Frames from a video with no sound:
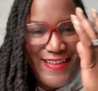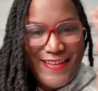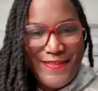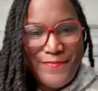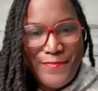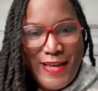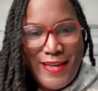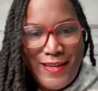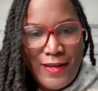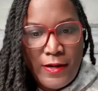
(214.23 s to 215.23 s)
make
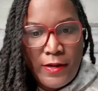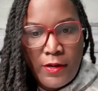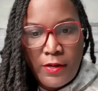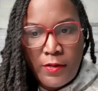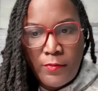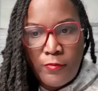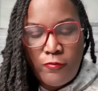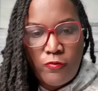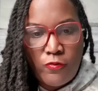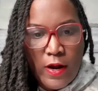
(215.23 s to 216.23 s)
it
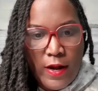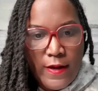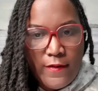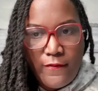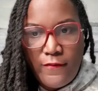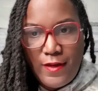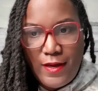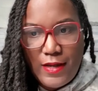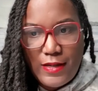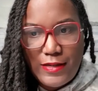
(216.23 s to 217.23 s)

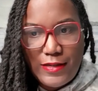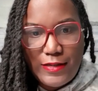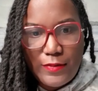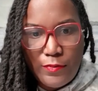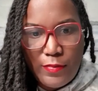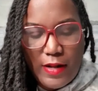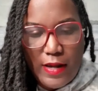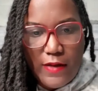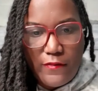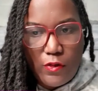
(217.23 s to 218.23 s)
private, but I
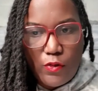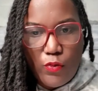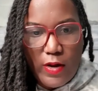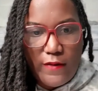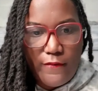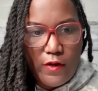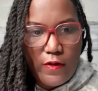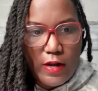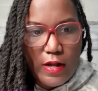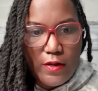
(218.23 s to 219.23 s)
haven't quite figured
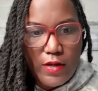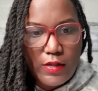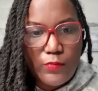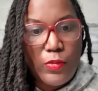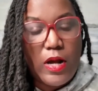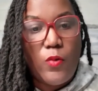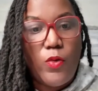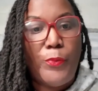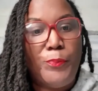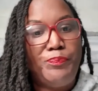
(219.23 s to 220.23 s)
that out yet. But I will.